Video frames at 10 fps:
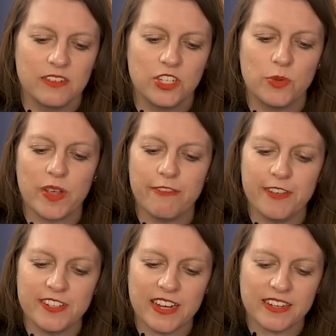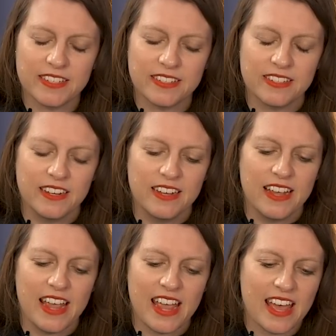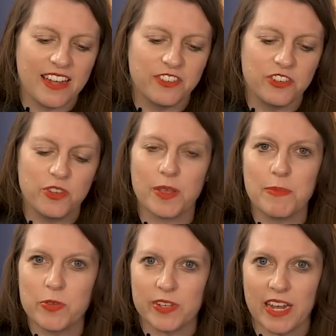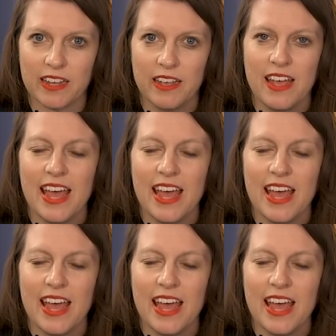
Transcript: Doing Physics, and Doing Music.